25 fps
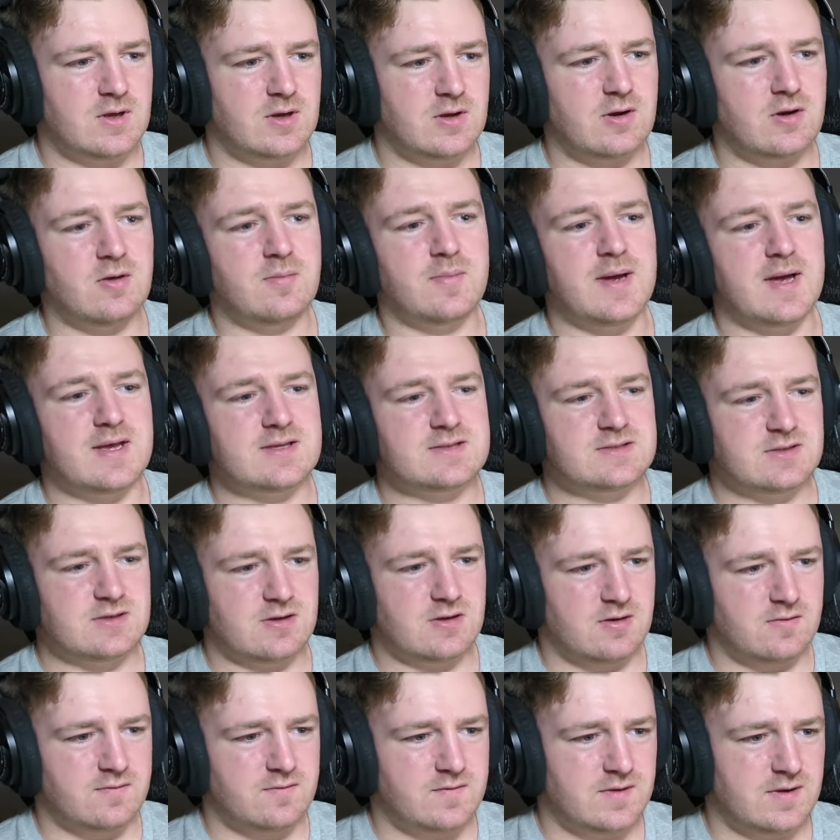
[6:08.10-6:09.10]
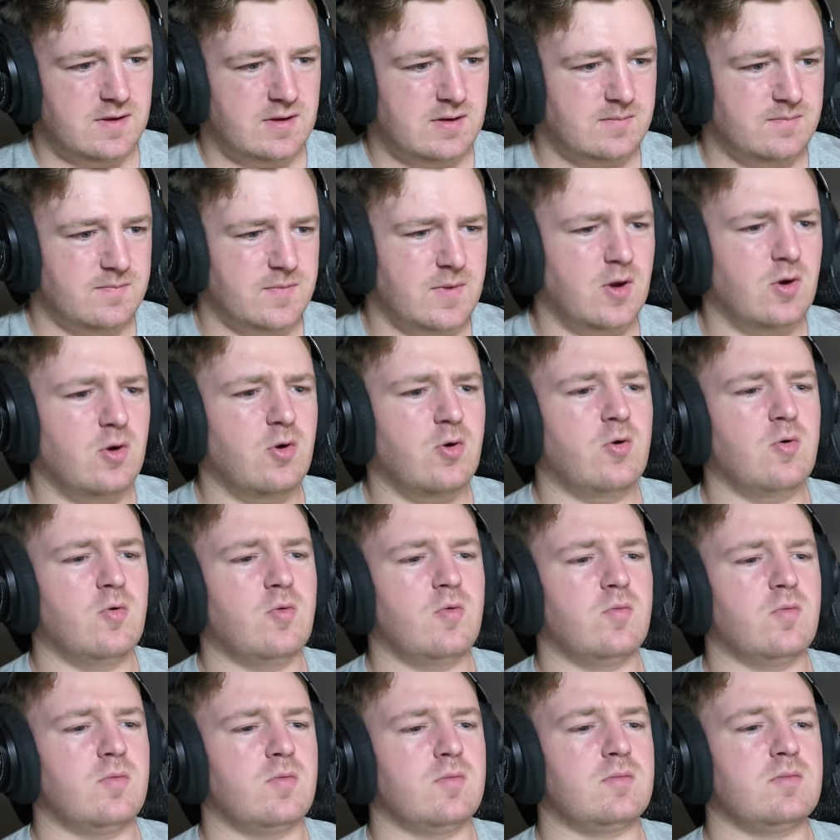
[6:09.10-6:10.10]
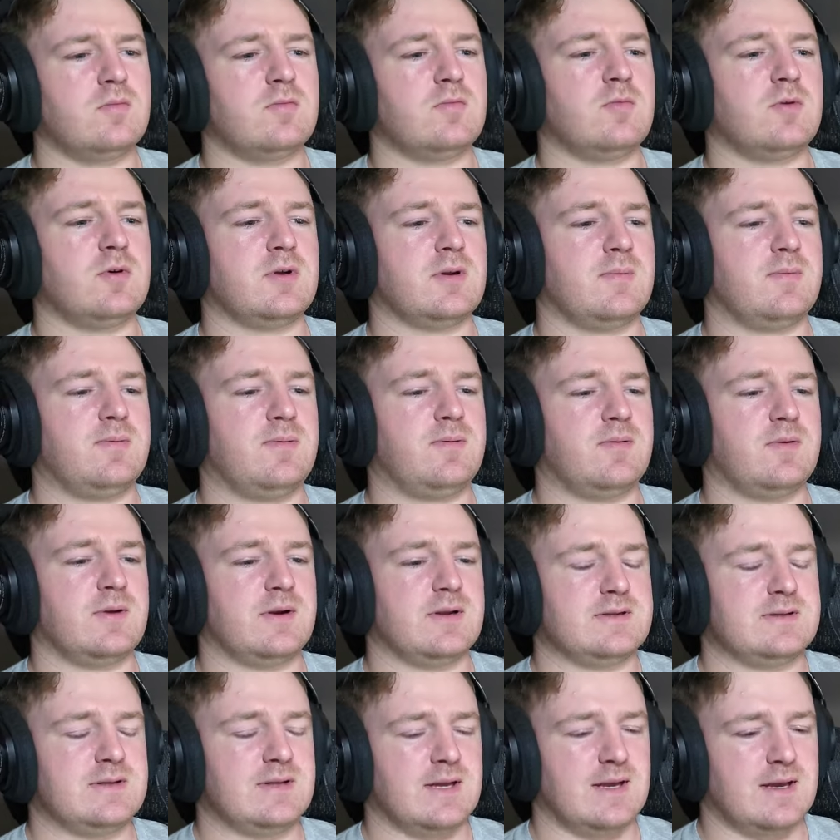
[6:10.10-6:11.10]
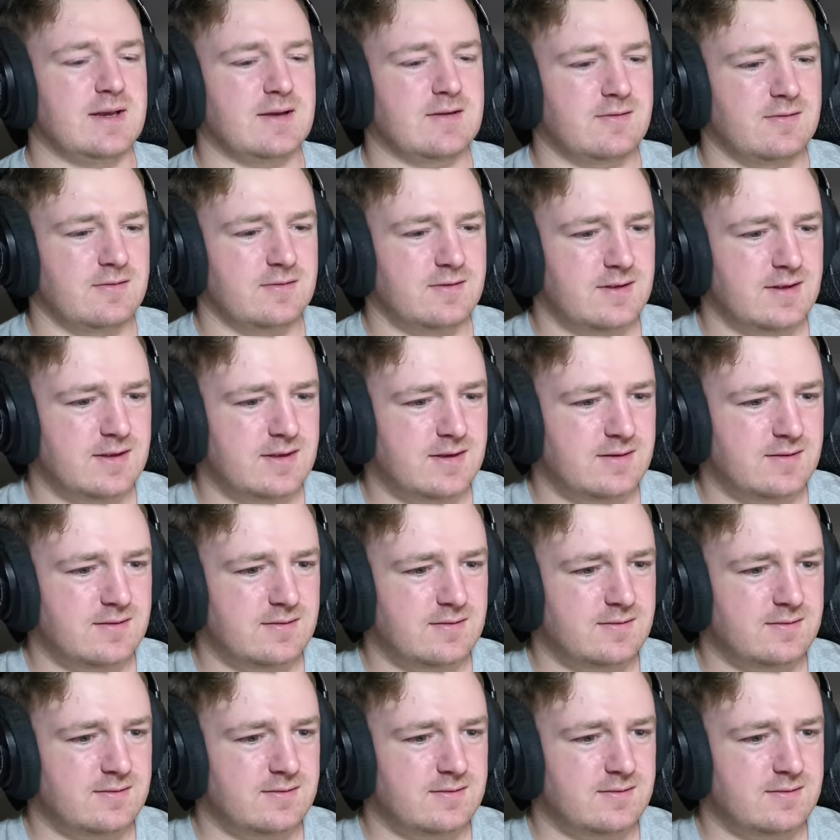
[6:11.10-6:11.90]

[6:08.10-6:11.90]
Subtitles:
No, no, pass it off, yeah. Oh, what a tackle, yeah.